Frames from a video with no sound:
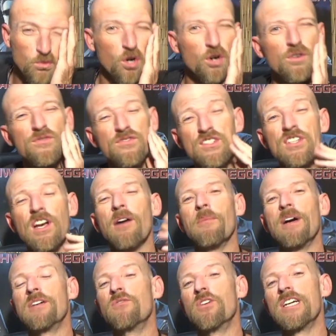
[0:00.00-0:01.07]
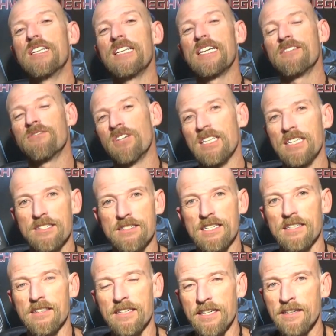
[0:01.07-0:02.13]
Wolves? I mean, really,
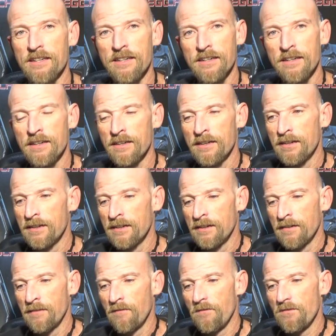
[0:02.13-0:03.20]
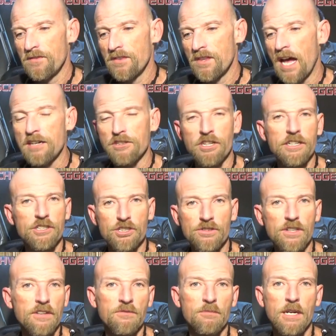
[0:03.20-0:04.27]
realistically, that shit
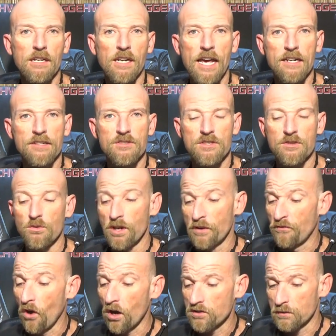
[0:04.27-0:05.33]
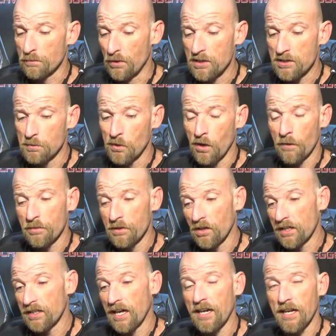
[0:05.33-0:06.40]
shouldn't even be allowed in school. If I was the principal, I'd be
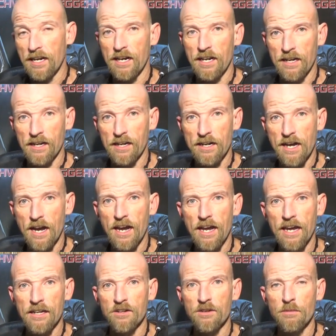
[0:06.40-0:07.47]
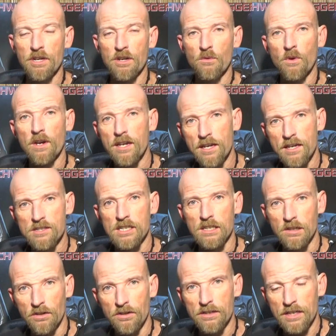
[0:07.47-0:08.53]
like, no, no, no, no, no, no. Hang on a minute. We're here to
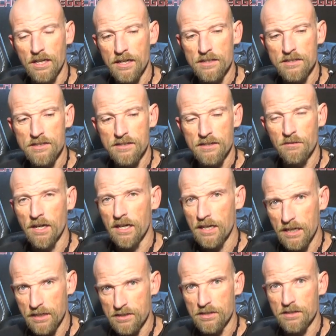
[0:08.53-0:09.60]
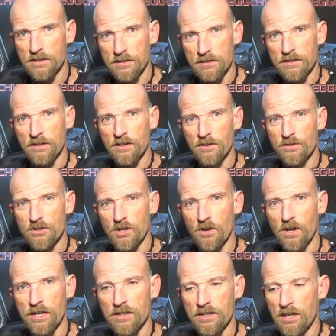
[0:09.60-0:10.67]
learn, kids. We're here to, you know,
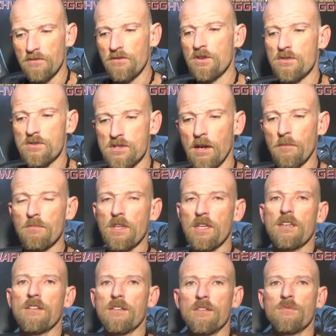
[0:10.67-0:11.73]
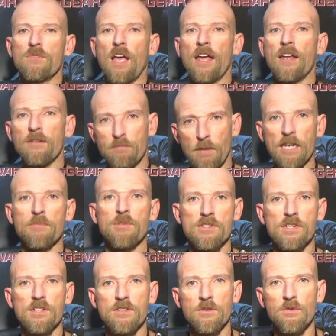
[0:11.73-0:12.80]
try and give you something and, and
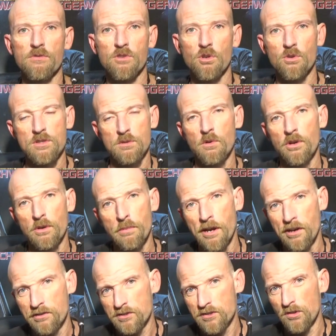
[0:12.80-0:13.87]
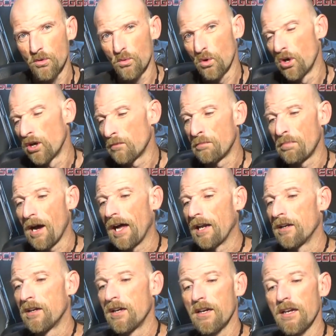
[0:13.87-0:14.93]
babysit you, of course, while your parents are at work. But
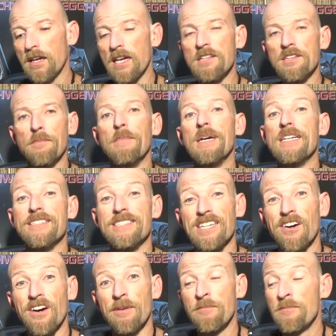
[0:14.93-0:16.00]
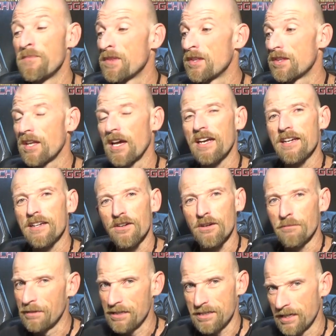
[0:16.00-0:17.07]
in the meantime, they ain't going
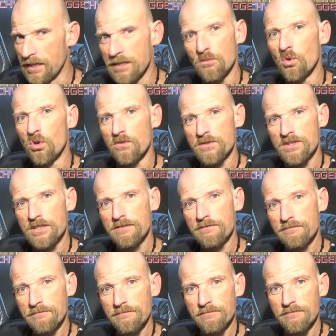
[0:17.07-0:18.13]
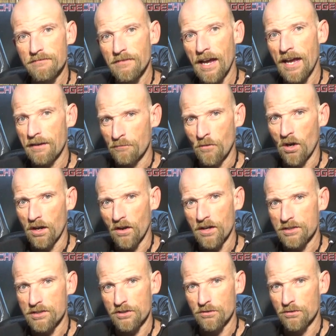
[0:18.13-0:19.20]
to be teen wolves at my high
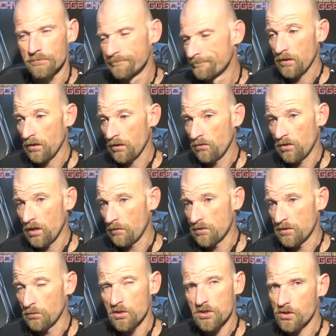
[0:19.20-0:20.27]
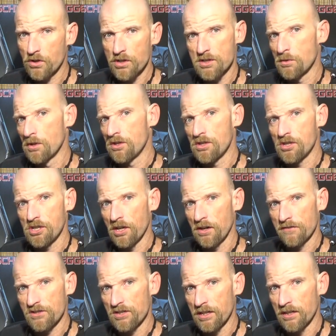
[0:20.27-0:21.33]
school. That was the most cringeworthy shit
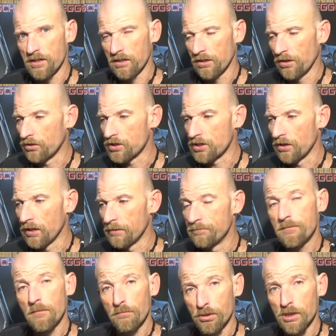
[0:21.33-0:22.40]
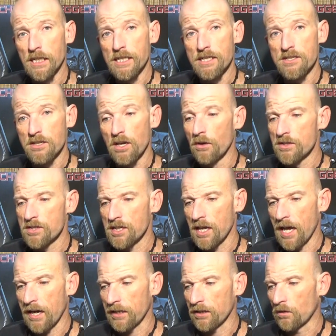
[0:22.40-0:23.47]
I've seen in a long time. Please go and see
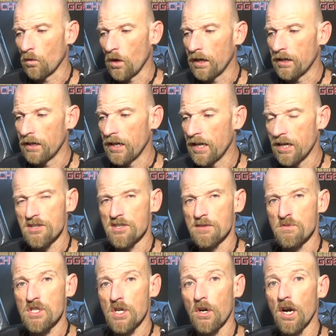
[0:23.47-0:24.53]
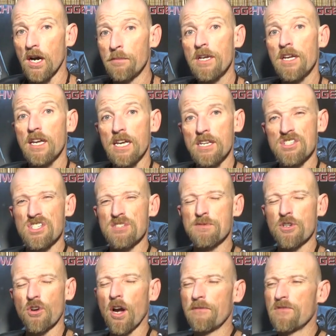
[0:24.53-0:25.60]
Adik the One. Hit a subscribe. Hit a
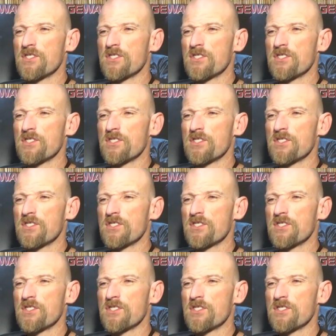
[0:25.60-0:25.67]
subscribe for